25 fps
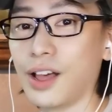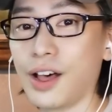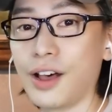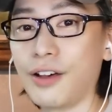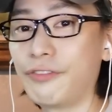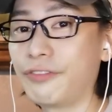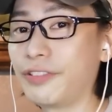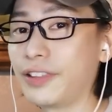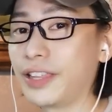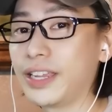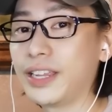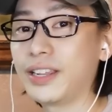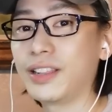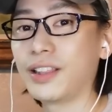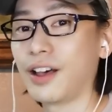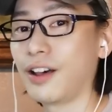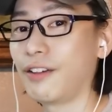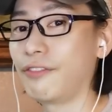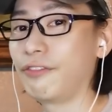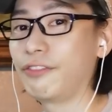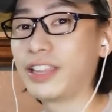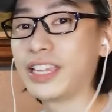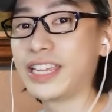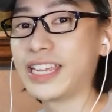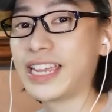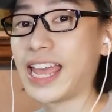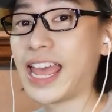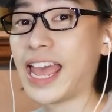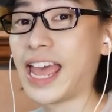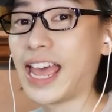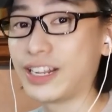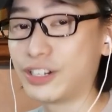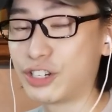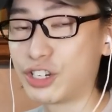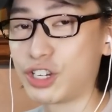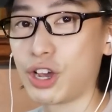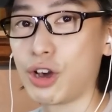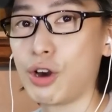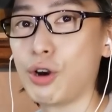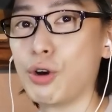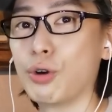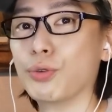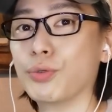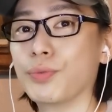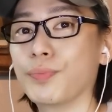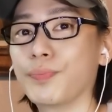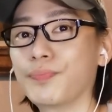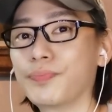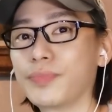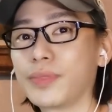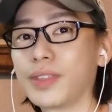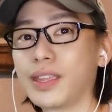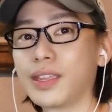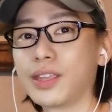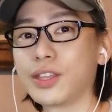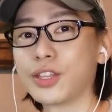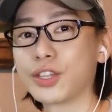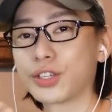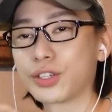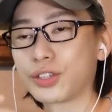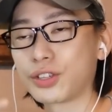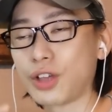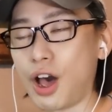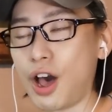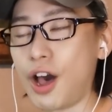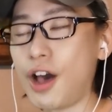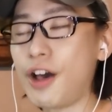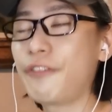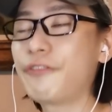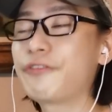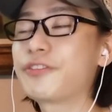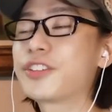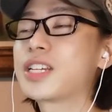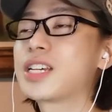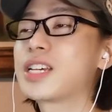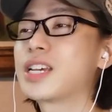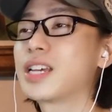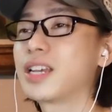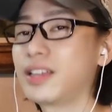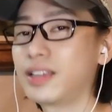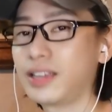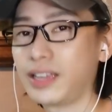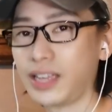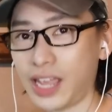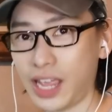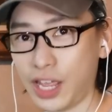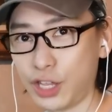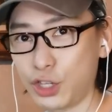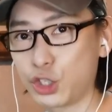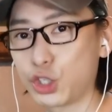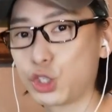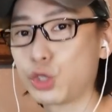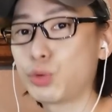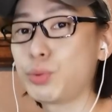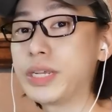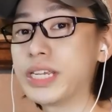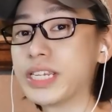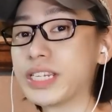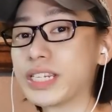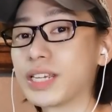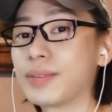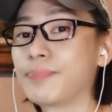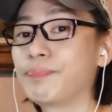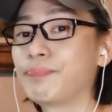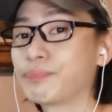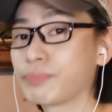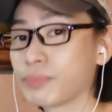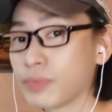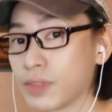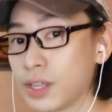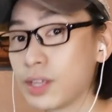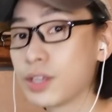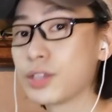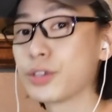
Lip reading: Lovely, lovely head tone. Soft and sweet.